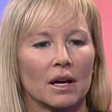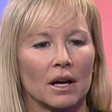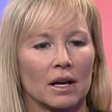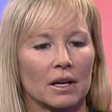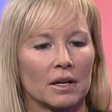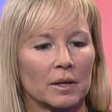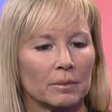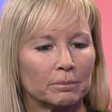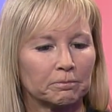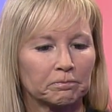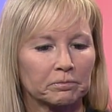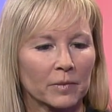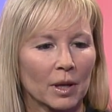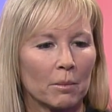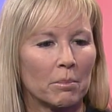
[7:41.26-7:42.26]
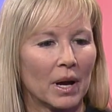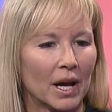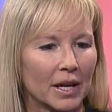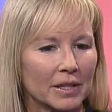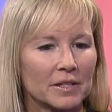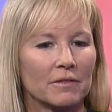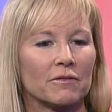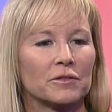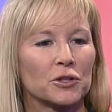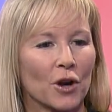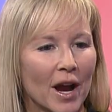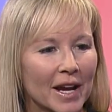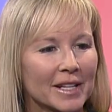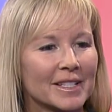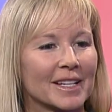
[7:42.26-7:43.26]
but
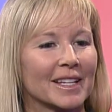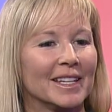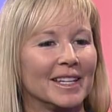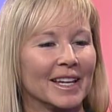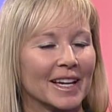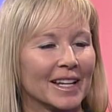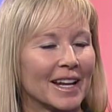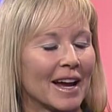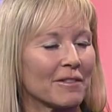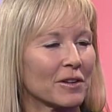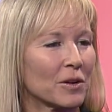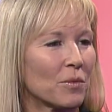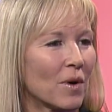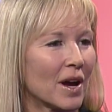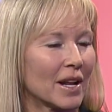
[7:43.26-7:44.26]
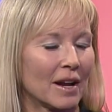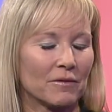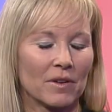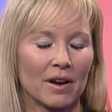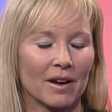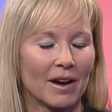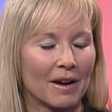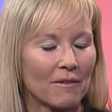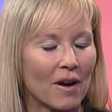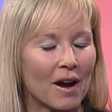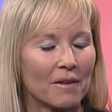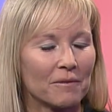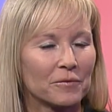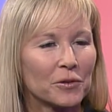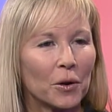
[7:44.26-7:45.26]
trying to get everyone, I
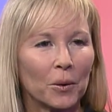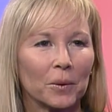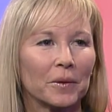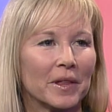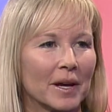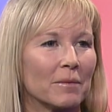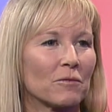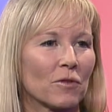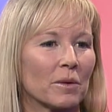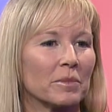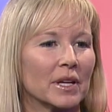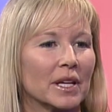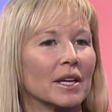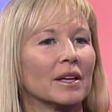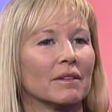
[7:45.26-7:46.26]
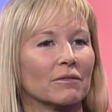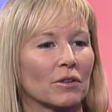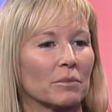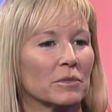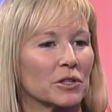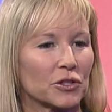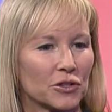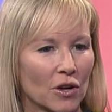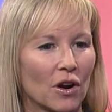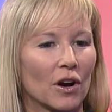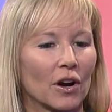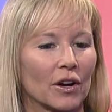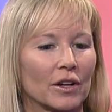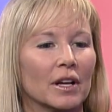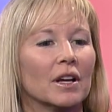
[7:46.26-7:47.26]
told them from the
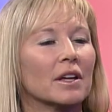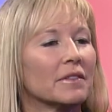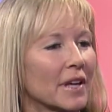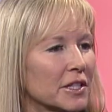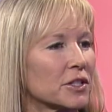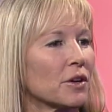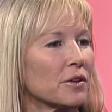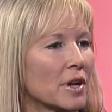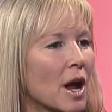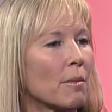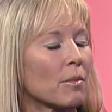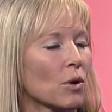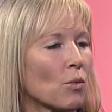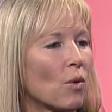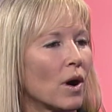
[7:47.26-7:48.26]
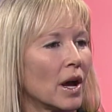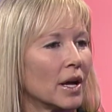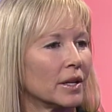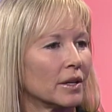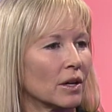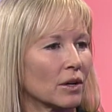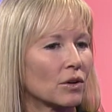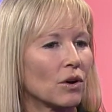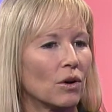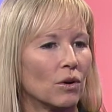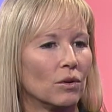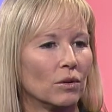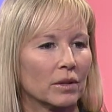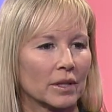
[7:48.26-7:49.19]
start, that's our number one goal.